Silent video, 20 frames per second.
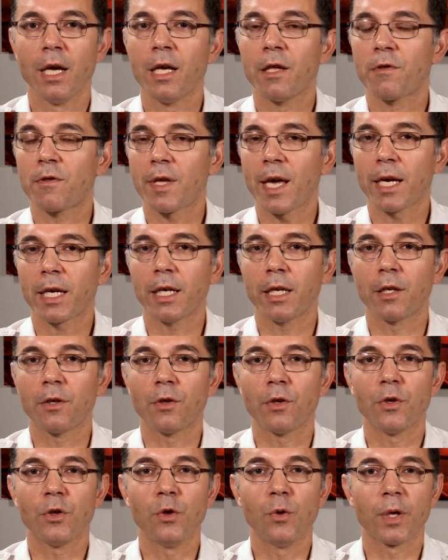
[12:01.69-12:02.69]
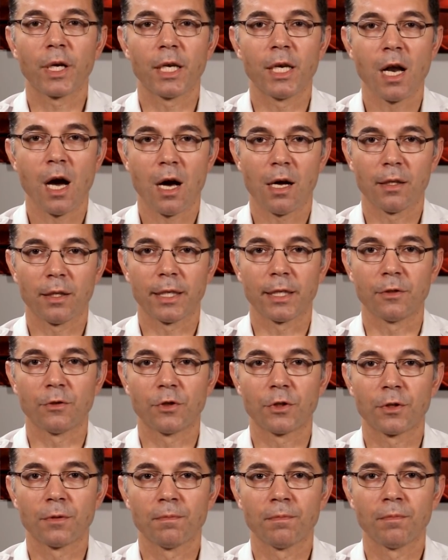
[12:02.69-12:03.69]
Second, you
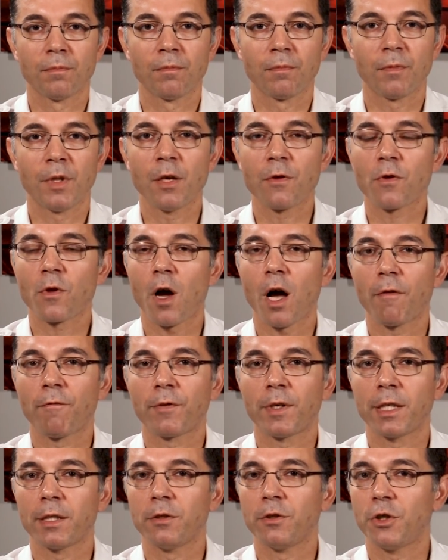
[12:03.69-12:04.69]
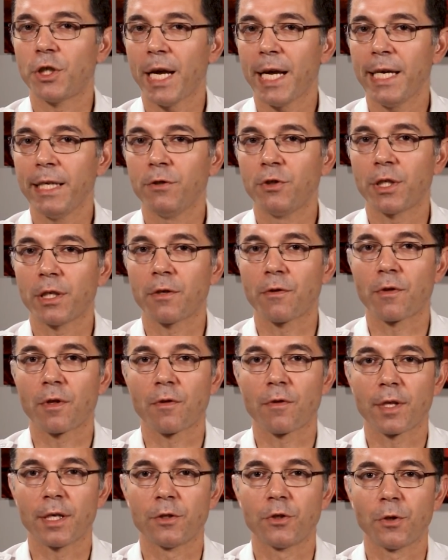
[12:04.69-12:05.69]
acknowledge. This often changes the
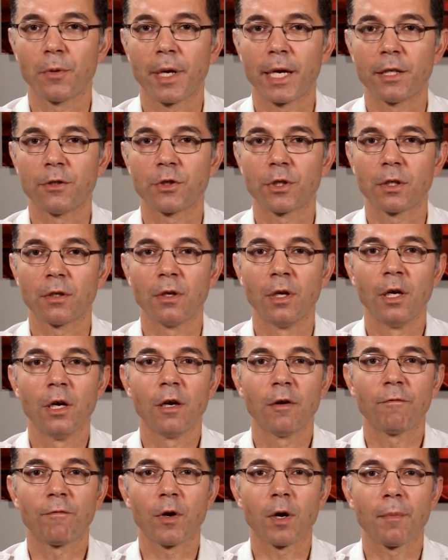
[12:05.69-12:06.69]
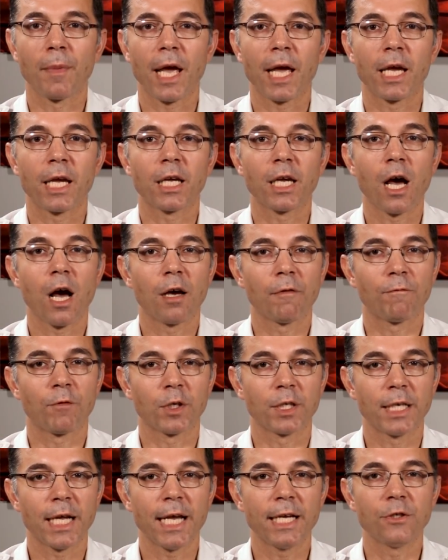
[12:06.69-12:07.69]
situation from a
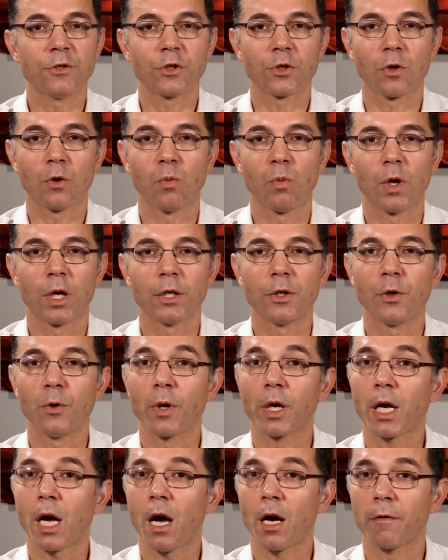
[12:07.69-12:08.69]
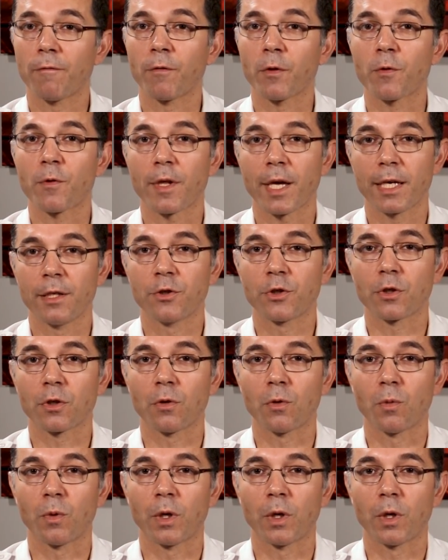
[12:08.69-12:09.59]
confrontational one to a conversational